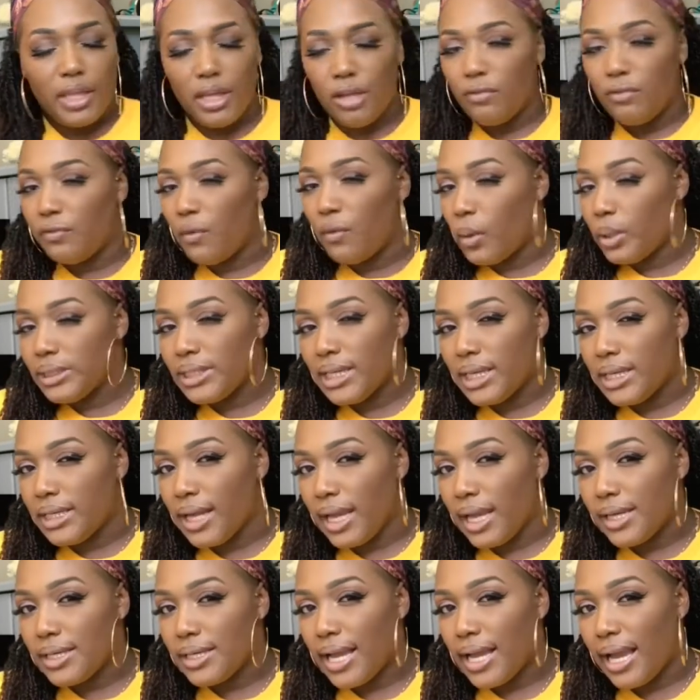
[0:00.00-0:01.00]
I think
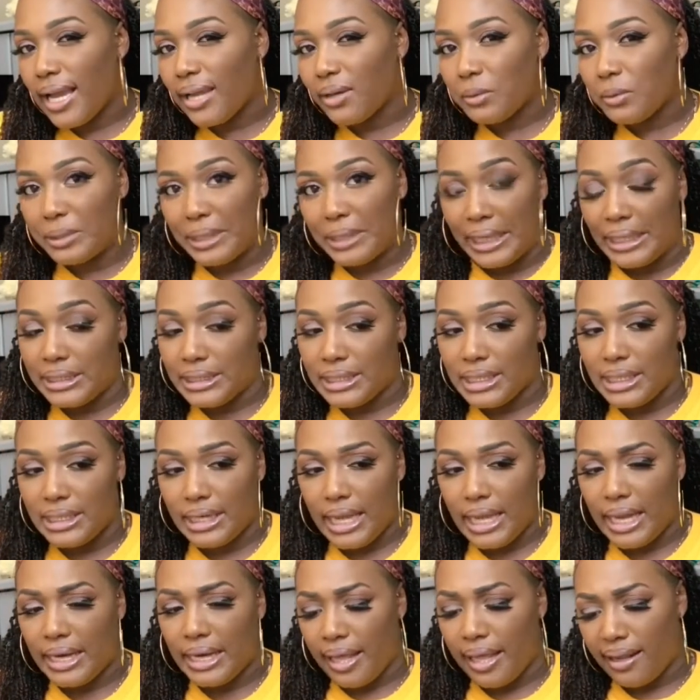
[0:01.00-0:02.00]
$14.99 or
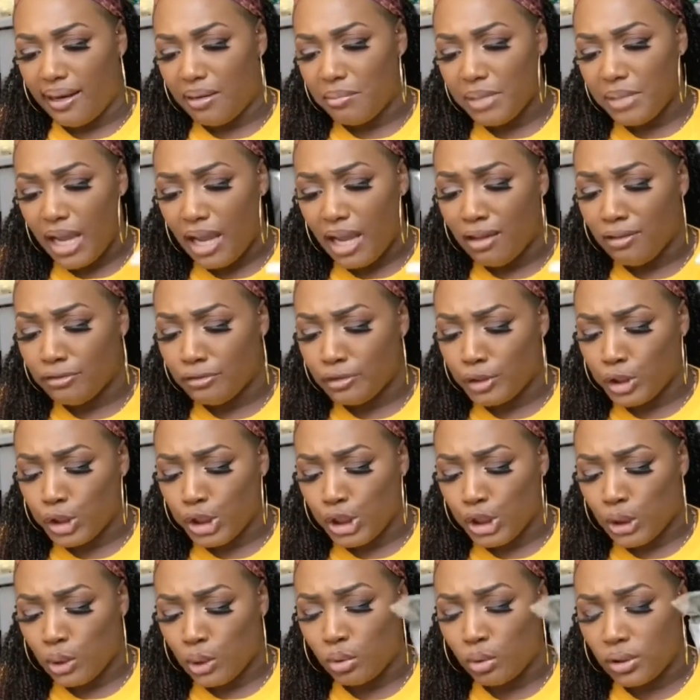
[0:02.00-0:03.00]
$19.99. I'm not for
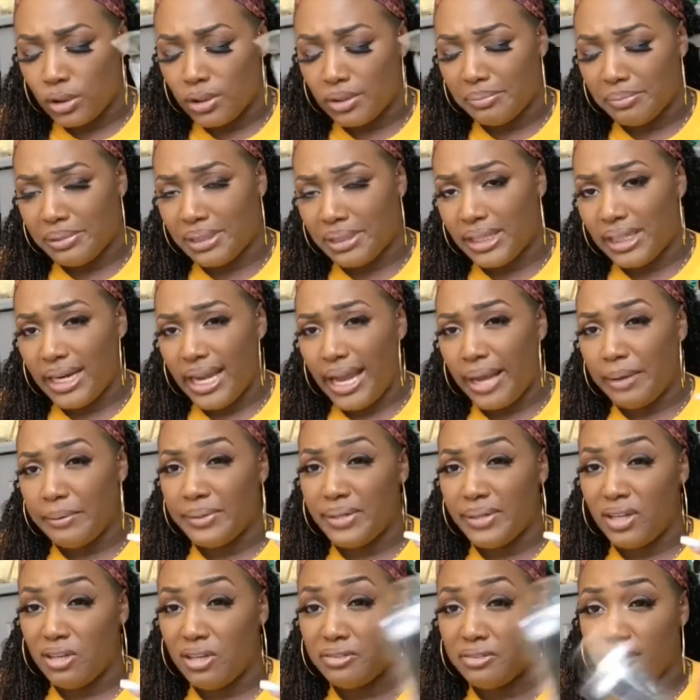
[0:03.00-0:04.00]
sure, but
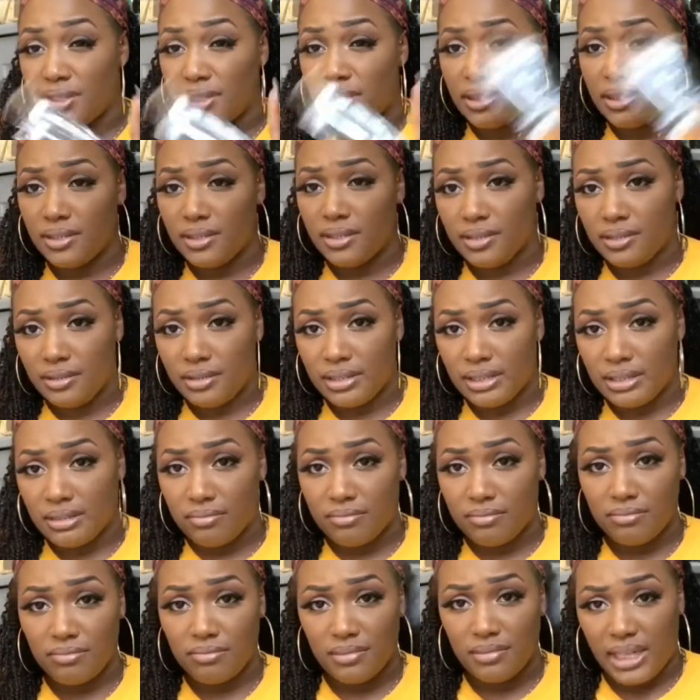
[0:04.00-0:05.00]
I would definitely
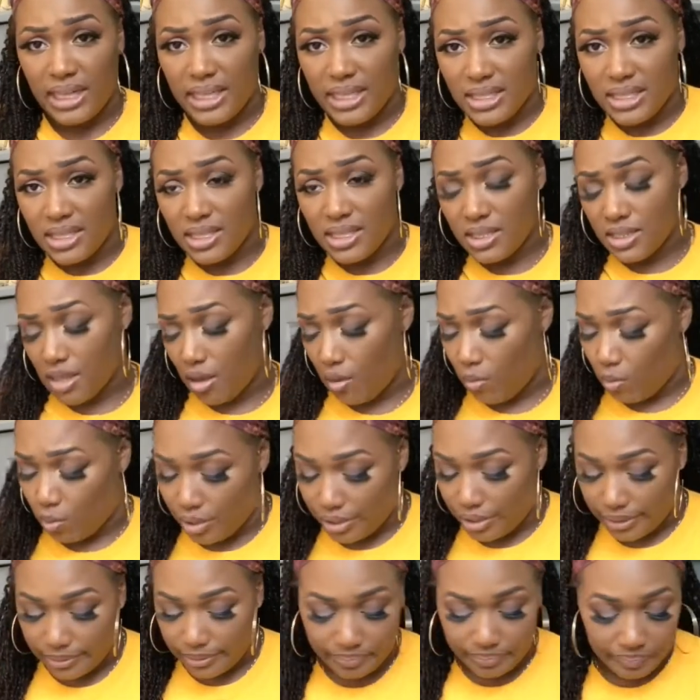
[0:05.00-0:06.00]
list it
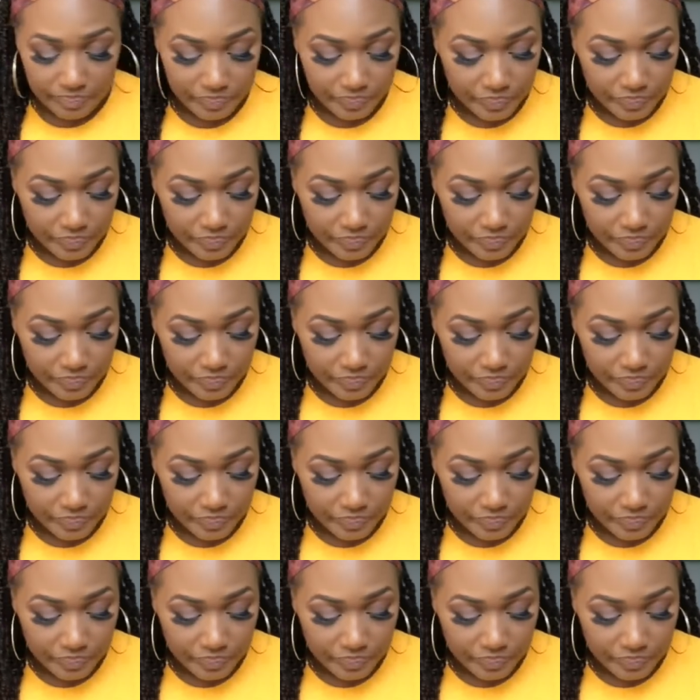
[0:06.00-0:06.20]
somewhere.